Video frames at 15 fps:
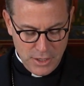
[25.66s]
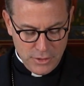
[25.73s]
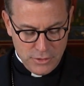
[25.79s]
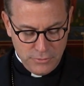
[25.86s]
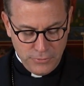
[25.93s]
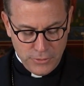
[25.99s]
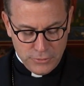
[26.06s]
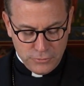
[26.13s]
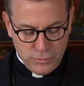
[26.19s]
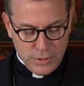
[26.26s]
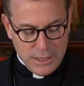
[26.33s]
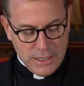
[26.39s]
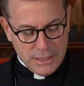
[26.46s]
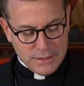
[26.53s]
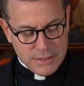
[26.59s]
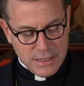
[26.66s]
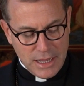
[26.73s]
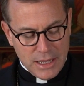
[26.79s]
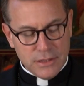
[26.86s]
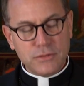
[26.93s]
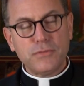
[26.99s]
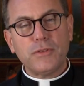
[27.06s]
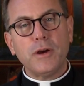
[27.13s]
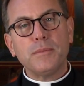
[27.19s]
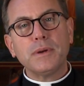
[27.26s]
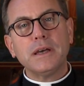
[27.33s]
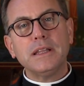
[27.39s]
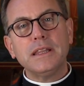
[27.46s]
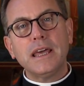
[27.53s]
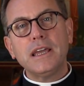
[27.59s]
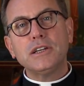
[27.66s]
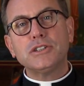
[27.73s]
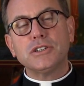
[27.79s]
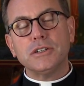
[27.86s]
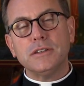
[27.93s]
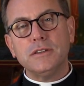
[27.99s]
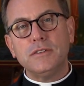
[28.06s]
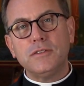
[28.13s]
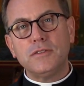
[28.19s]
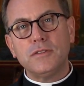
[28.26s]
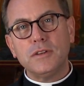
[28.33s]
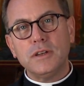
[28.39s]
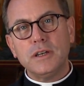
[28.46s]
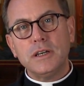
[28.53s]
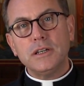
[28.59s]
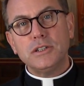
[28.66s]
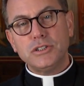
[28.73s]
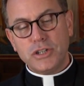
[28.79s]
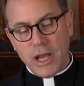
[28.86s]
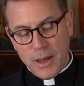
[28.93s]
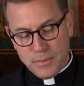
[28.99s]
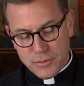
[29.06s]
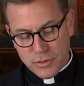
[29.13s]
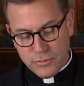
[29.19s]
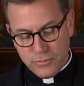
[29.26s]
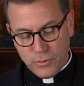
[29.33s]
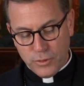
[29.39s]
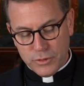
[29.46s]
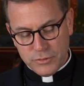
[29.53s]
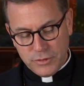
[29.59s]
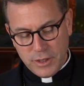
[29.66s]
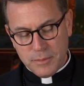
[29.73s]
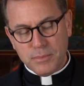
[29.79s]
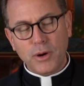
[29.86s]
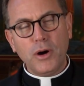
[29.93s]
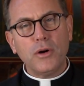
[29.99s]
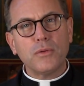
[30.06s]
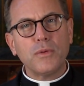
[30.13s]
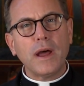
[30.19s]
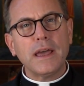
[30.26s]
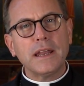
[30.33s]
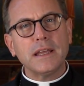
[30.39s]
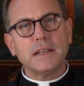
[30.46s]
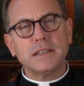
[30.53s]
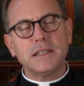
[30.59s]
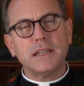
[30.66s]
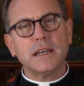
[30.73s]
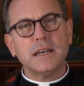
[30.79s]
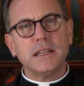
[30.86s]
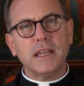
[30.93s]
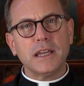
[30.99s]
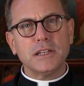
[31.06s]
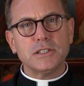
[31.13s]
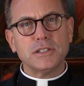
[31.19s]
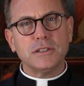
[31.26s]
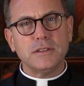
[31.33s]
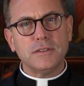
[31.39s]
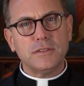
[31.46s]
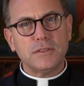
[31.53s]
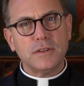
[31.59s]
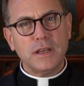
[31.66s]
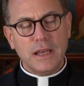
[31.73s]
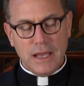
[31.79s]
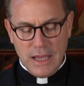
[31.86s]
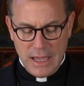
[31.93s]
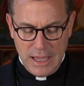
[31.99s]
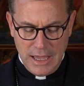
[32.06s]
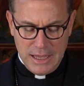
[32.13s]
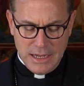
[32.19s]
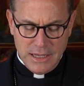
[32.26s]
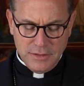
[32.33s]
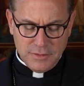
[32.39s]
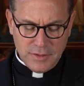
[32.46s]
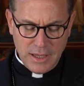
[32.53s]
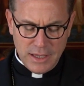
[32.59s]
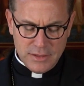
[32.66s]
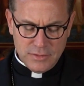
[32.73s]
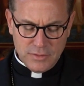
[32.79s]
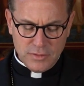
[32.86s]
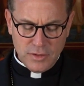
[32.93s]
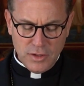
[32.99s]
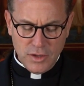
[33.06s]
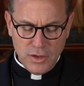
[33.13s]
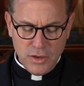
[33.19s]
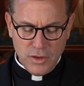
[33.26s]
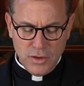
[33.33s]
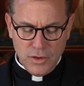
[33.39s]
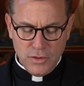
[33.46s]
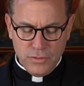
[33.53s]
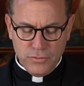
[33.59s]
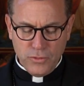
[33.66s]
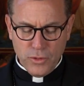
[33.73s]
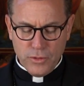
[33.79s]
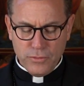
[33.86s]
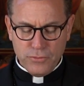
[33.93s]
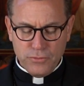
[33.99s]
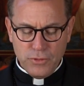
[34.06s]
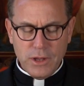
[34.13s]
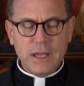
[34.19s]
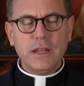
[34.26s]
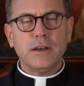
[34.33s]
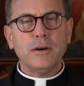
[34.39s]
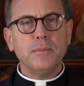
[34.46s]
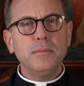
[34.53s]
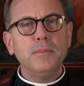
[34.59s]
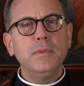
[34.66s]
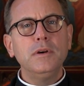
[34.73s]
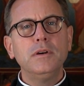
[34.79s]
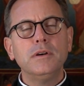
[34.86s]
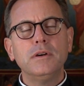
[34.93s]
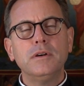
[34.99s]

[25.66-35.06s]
The first reading today is from Galatians chapter 4, St. Paul writing to the Galatians. And he says, "For freedom,